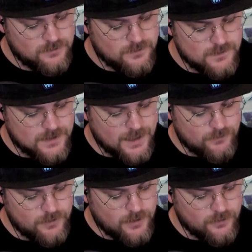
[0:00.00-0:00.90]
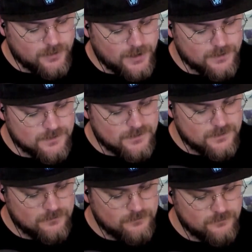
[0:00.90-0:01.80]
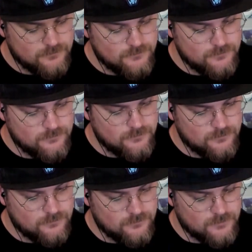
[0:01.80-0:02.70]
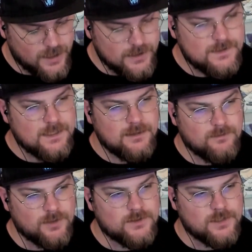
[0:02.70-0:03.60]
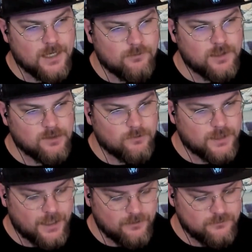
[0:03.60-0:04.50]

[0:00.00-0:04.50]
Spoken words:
So yeah, I wonder how good that is. I could see the Mewtwo deck wanting to run that.